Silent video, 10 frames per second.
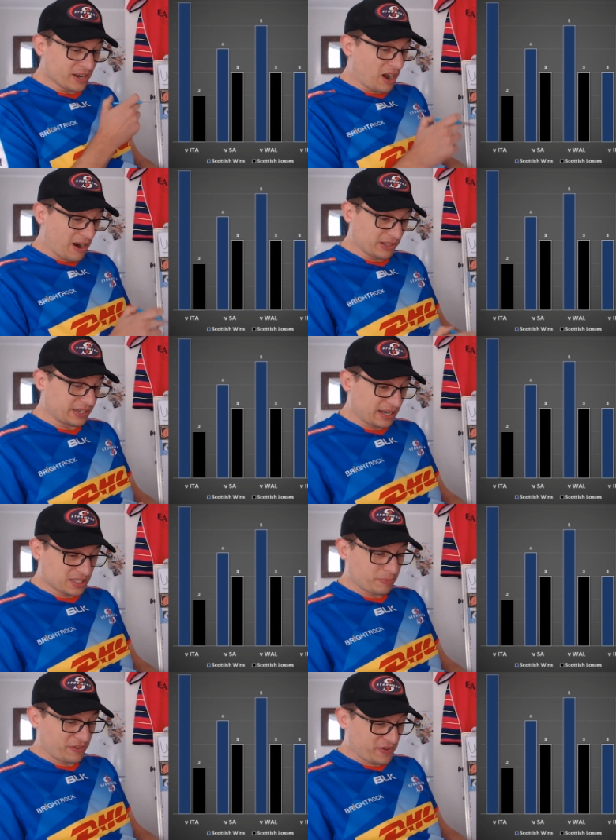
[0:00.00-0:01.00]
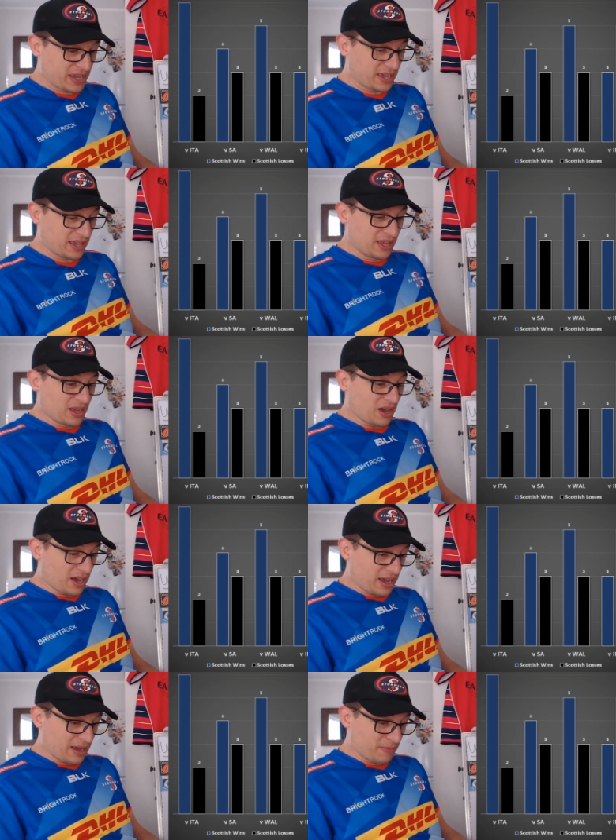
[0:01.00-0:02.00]
Ireland. And to be fair,
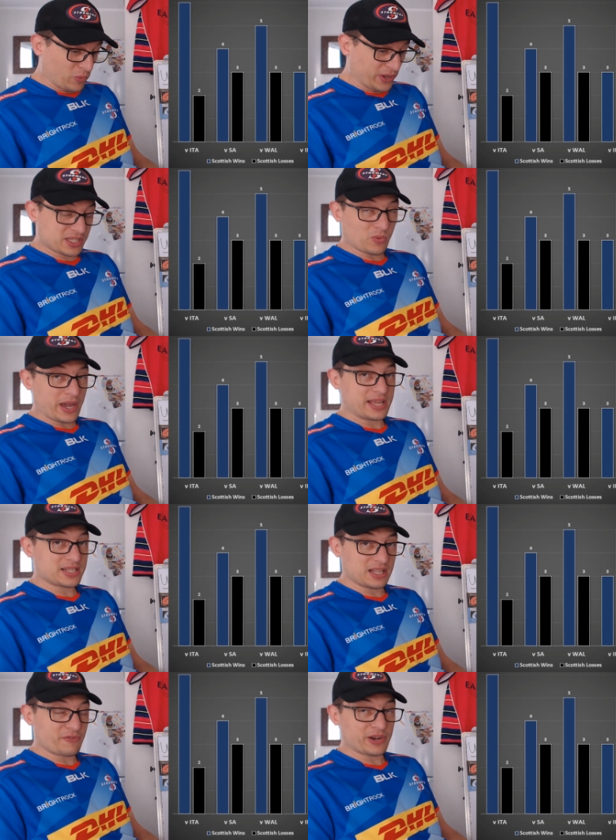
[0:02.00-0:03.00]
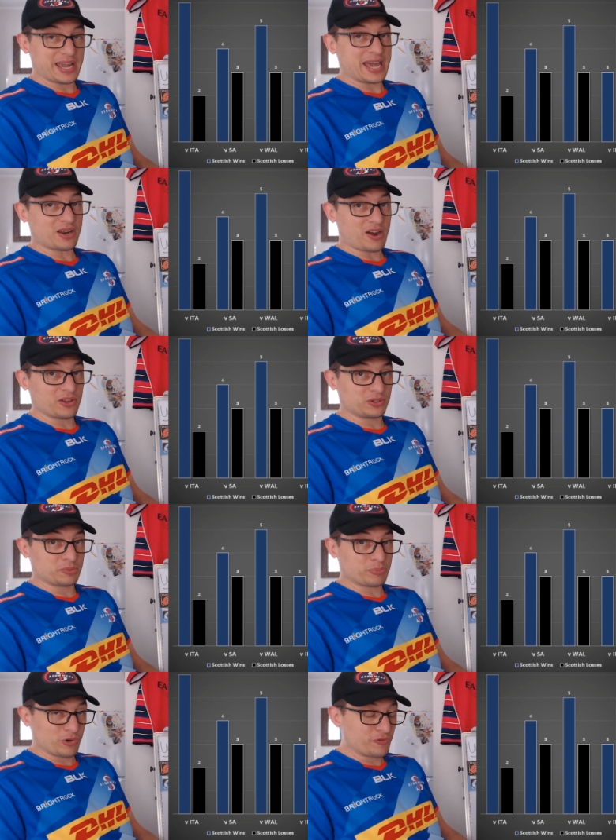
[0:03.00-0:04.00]
wins away in South Africa and
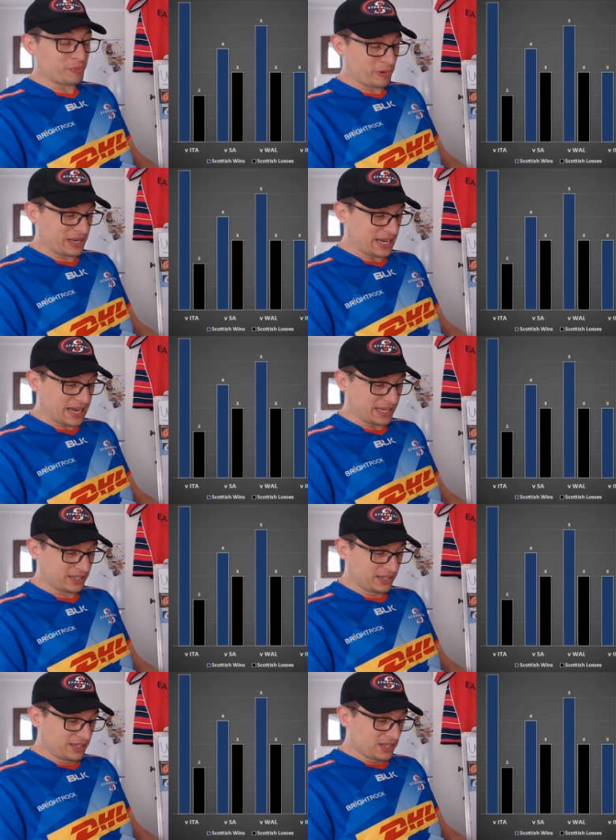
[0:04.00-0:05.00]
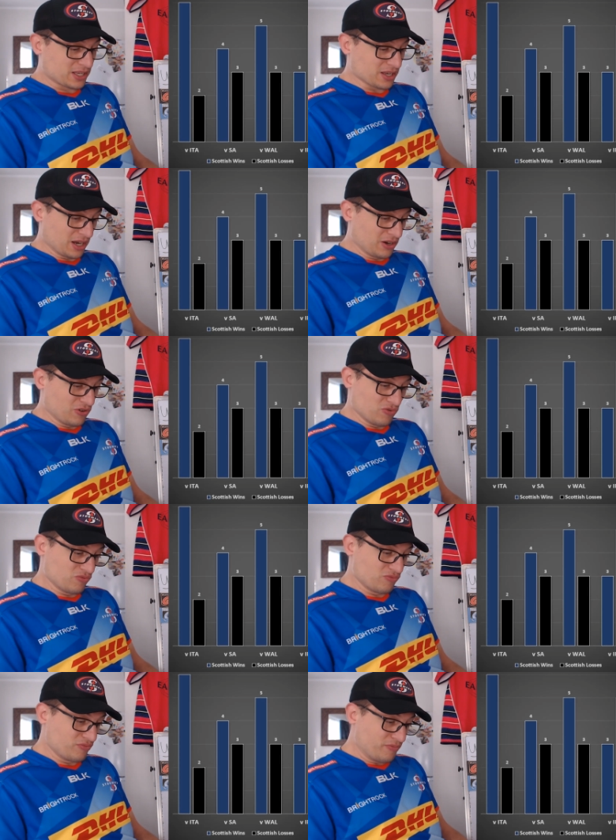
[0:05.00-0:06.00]
Ireland proved pretty hard.
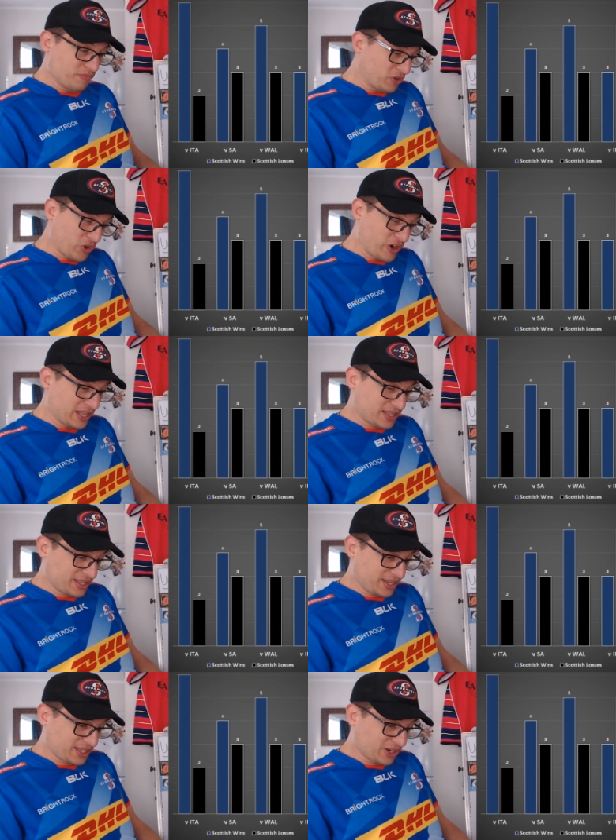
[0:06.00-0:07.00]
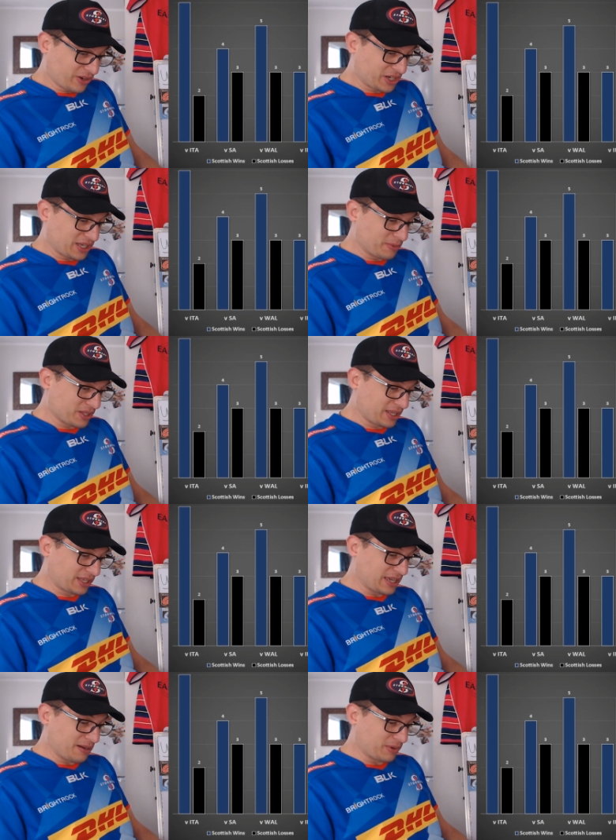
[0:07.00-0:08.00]
So credit to the Scottish teams. I
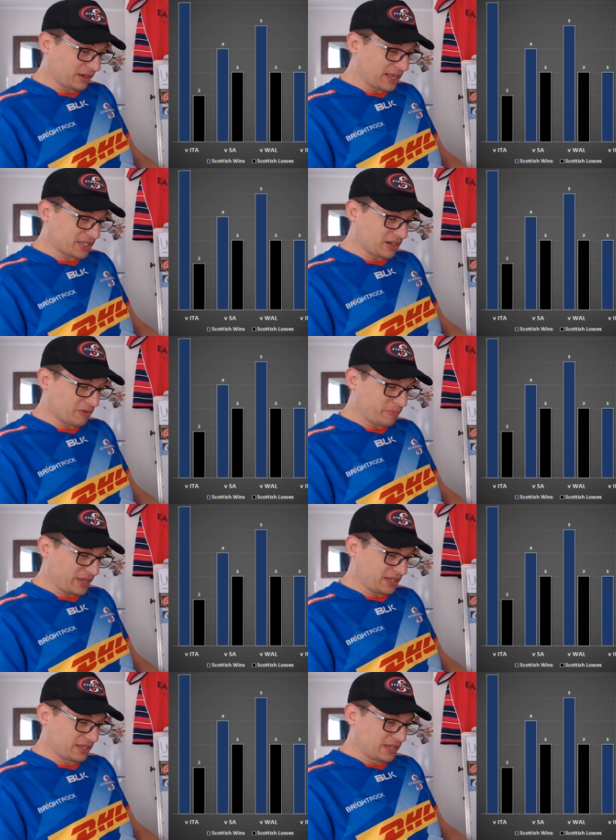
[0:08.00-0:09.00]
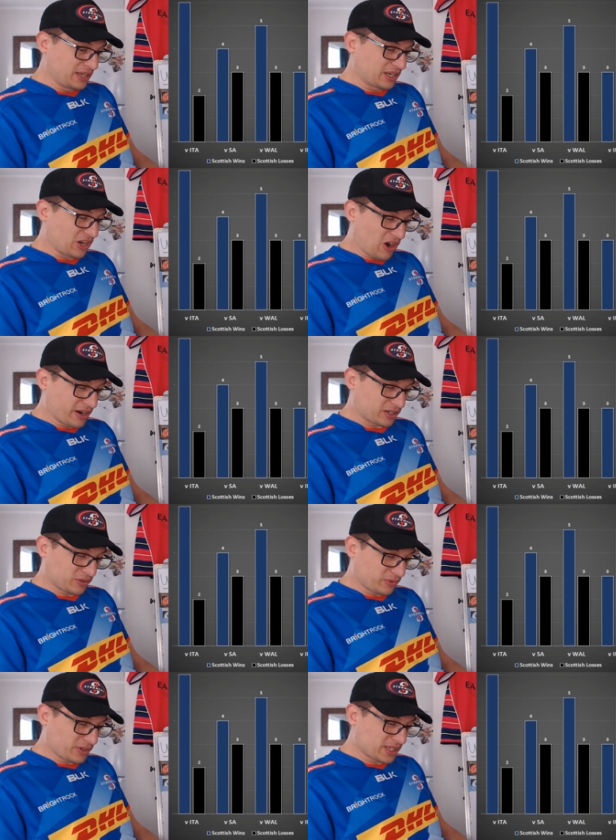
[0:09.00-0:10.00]
think Glasgow beat
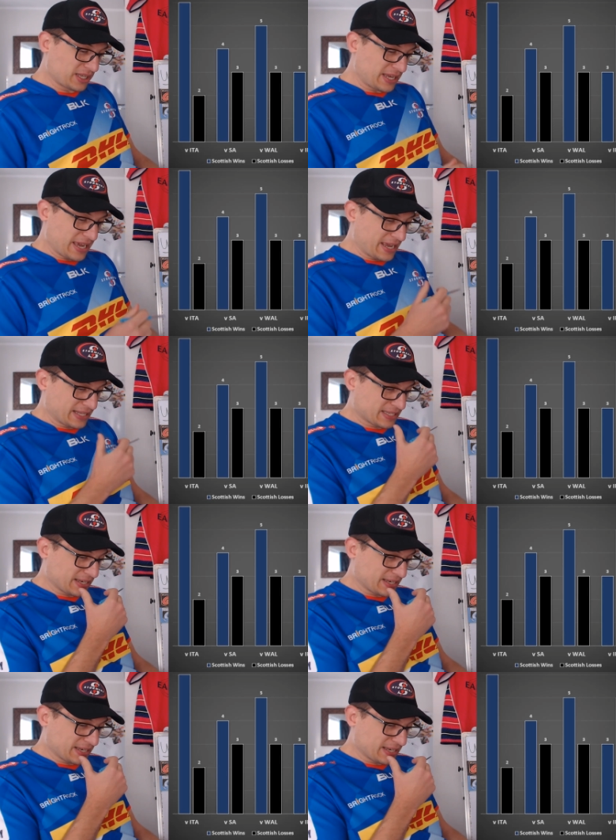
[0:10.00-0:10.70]
Connacht, was it? And